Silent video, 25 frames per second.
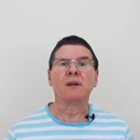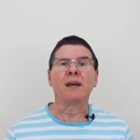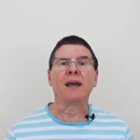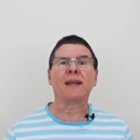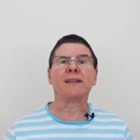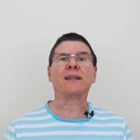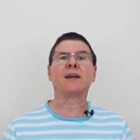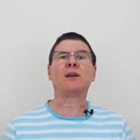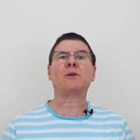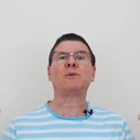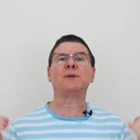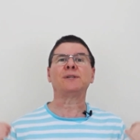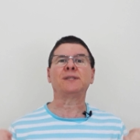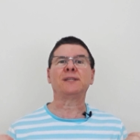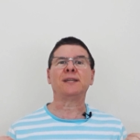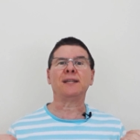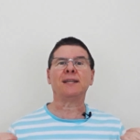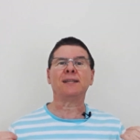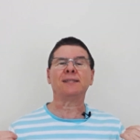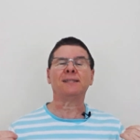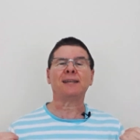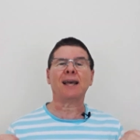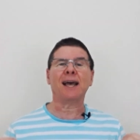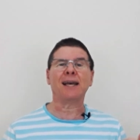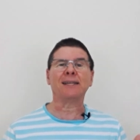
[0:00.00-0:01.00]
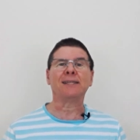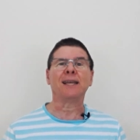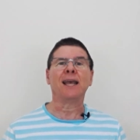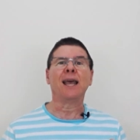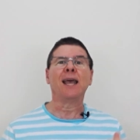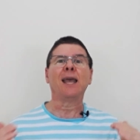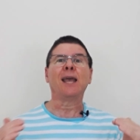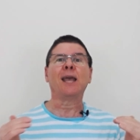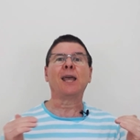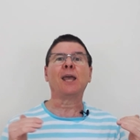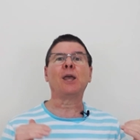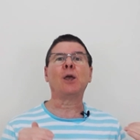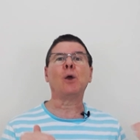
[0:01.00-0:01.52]
And then Christina says
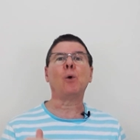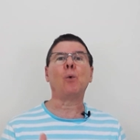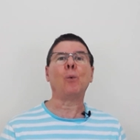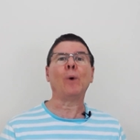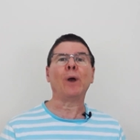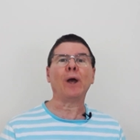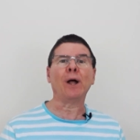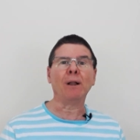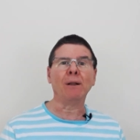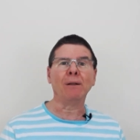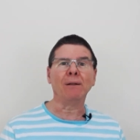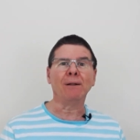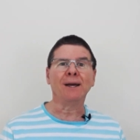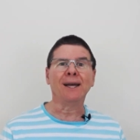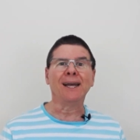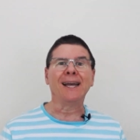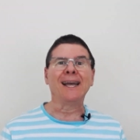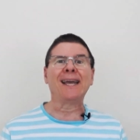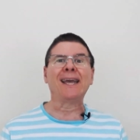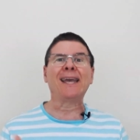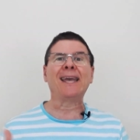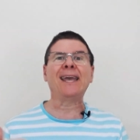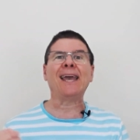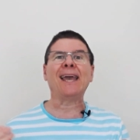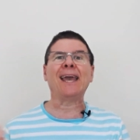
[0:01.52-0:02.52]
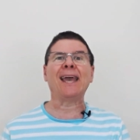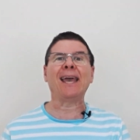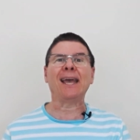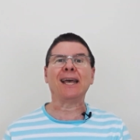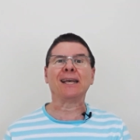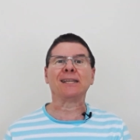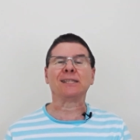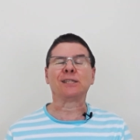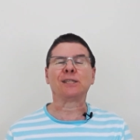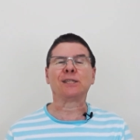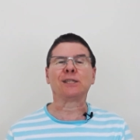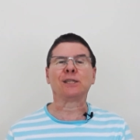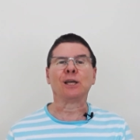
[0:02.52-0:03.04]
he will, he
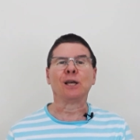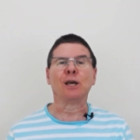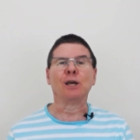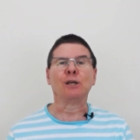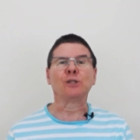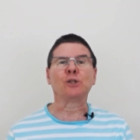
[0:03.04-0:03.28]
is.